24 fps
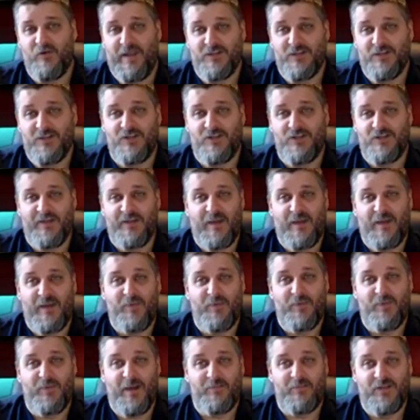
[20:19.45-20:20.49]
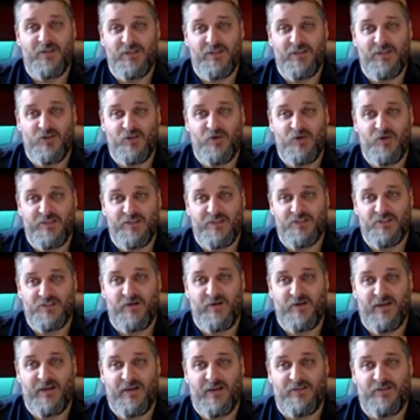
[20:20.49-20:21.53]
answered that pop quiz
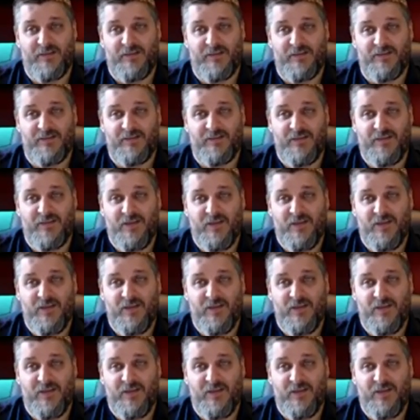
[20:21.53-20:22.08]
correctly.